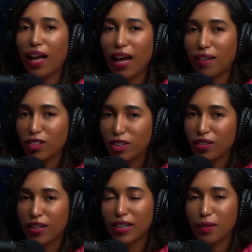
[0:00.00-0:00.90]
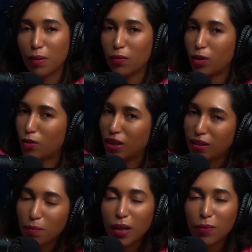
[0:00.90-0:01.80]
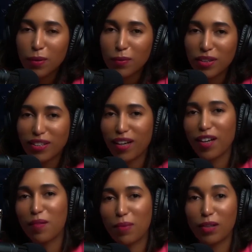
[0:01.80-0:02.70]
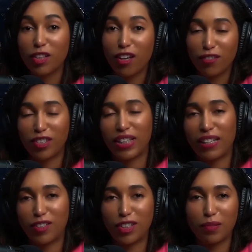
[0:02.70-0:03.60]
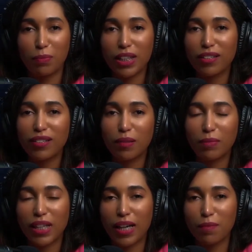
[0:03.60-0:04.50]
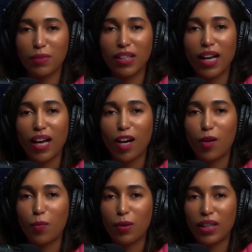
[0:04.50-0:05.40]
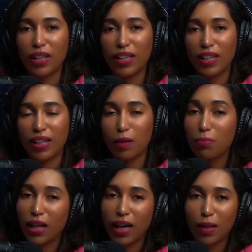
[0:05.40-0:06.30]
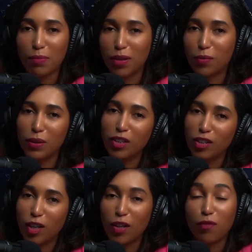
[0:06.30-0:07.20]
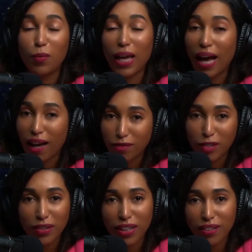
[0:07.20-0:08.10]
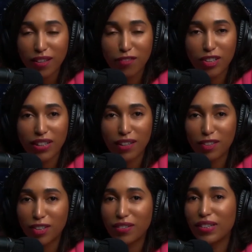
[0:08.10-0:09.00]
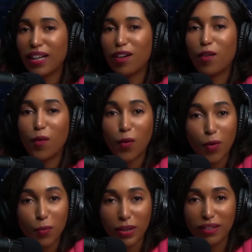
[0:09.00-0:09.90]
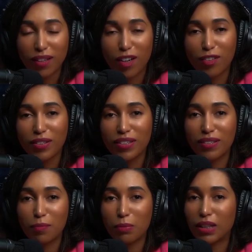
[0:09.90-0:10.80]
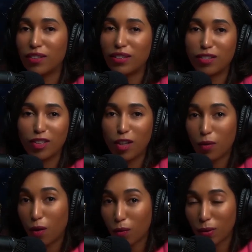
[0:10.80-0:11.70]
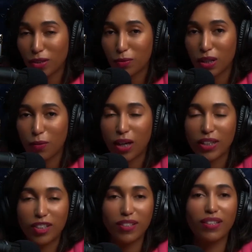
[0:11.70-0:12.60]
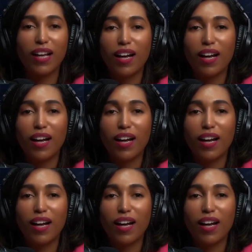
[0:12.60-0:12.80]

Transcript: After talking about the resume, we will talk about cover letters, because sometimes we apply, but we don't know if we have to send a cover letter or we don't, because it's not always required.